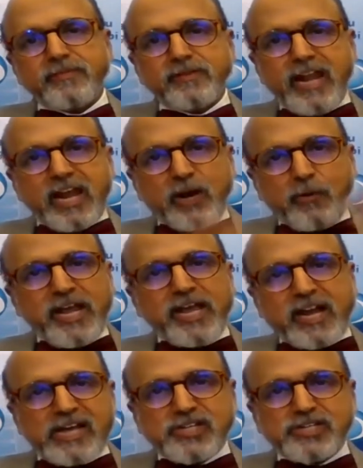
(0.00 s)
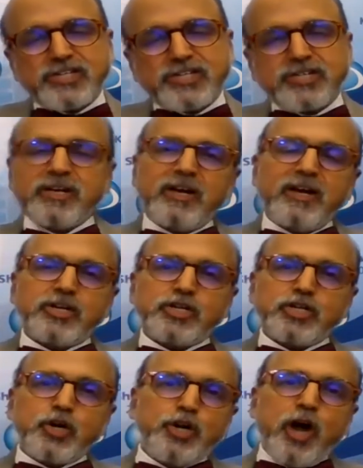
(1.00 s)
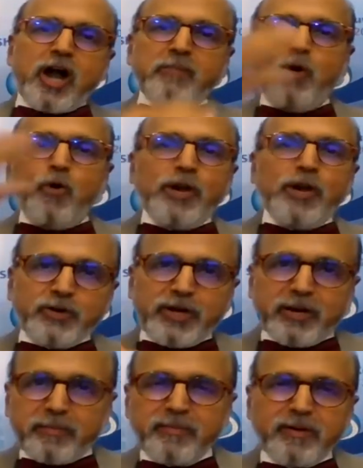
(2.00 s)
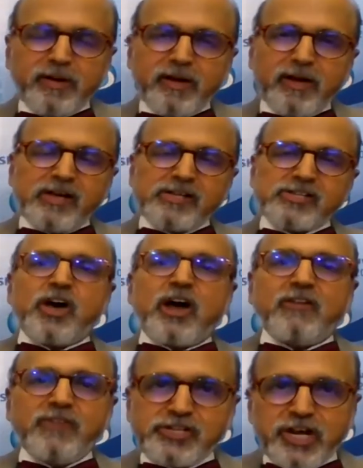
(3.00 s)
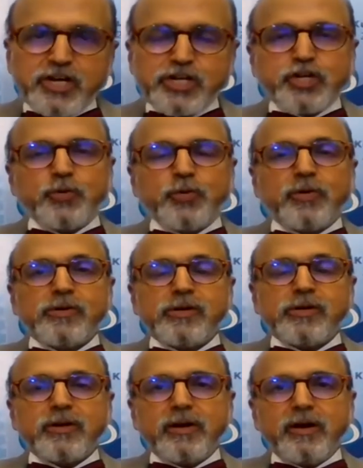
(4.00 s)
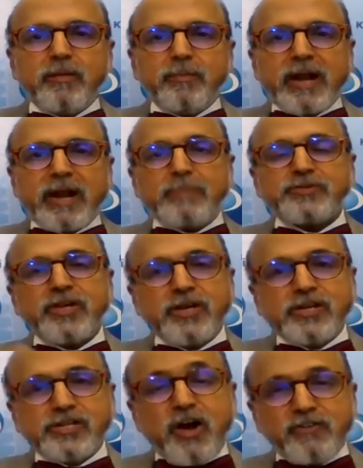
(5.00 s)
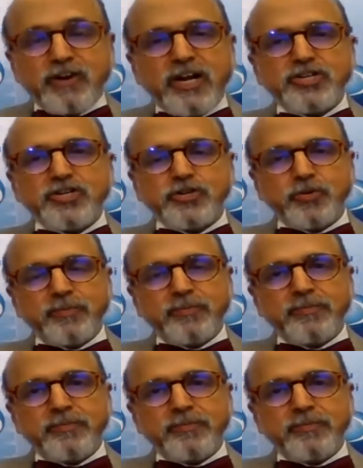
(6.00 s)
The liquidity crisis should not move into a solvency issue, perhaps sovereign issue.